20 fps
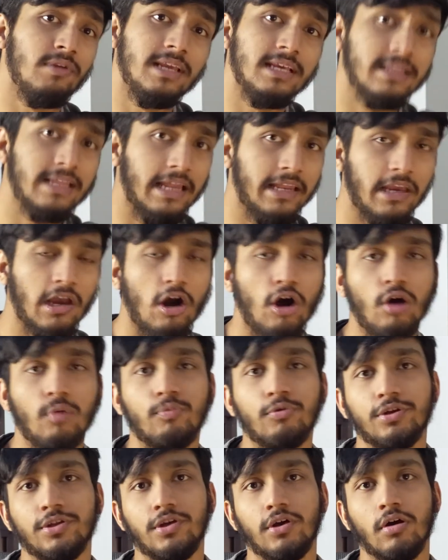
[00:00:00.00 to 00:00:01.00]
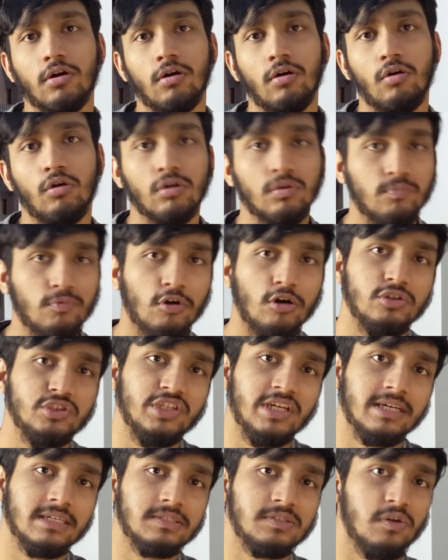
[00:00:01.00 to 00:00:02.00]
need any help with your own
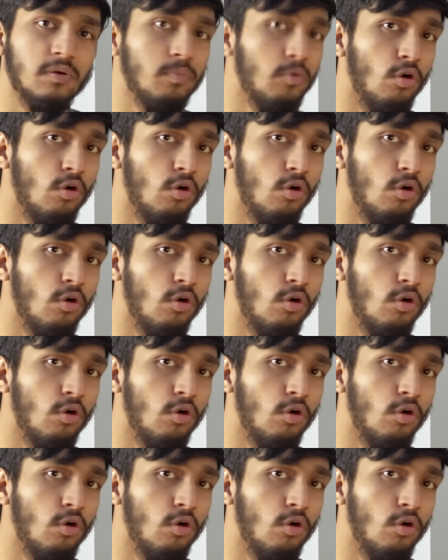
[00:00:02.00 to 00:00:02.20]
projects or